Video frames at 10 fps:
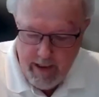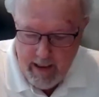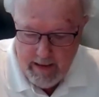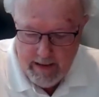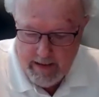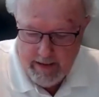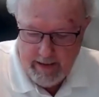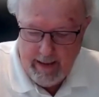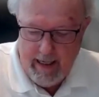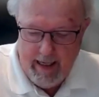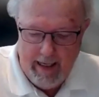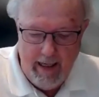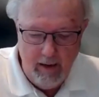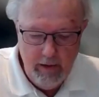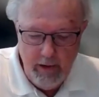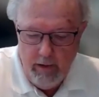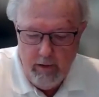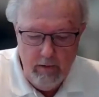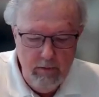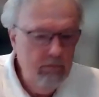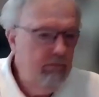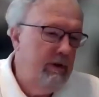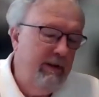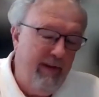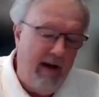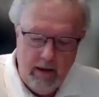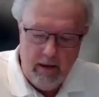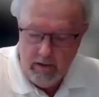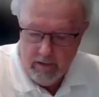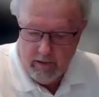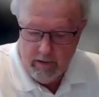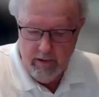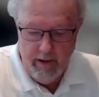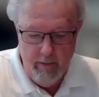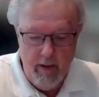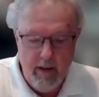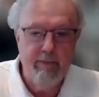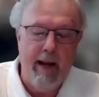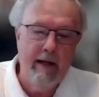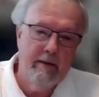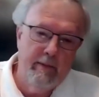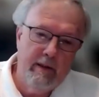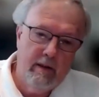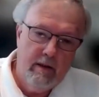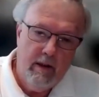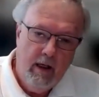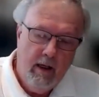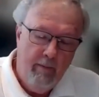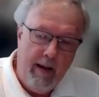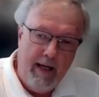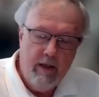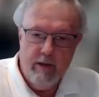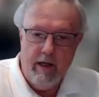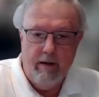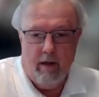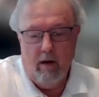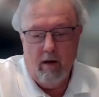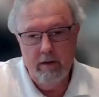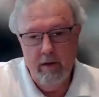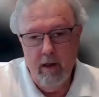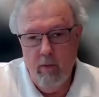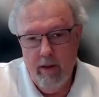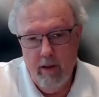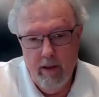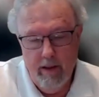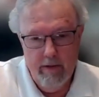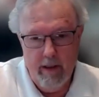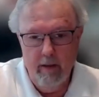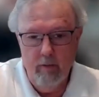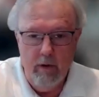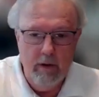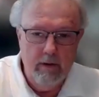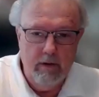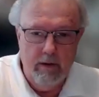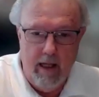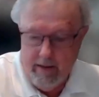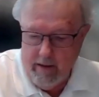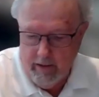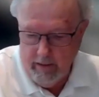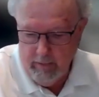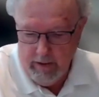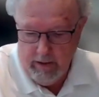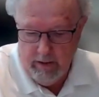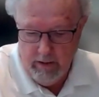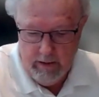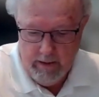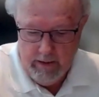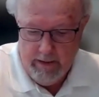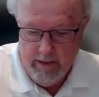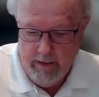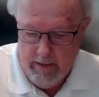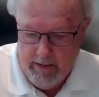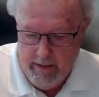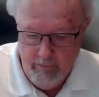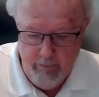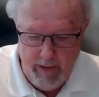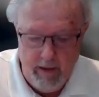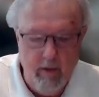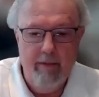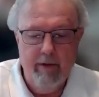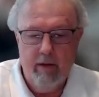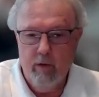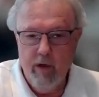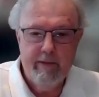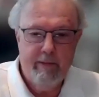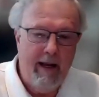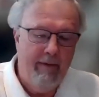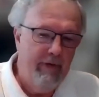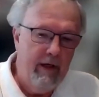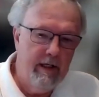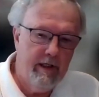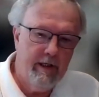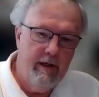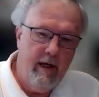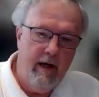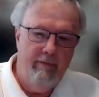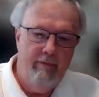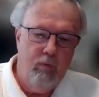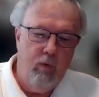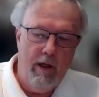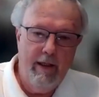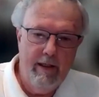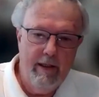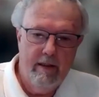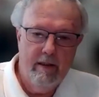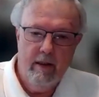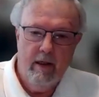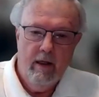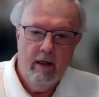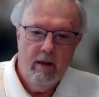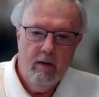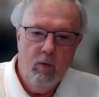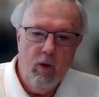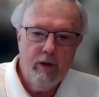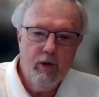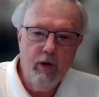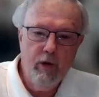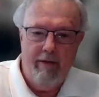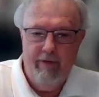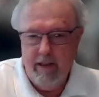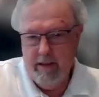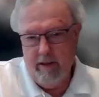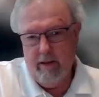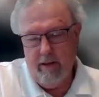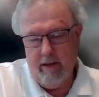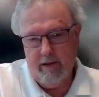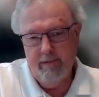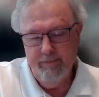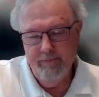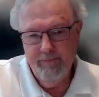John, is how do you define culture? You know, most managers I talk to know when there's a good one and a not so good one, but don't have a crisp definition of what it is. What's your definition of culture?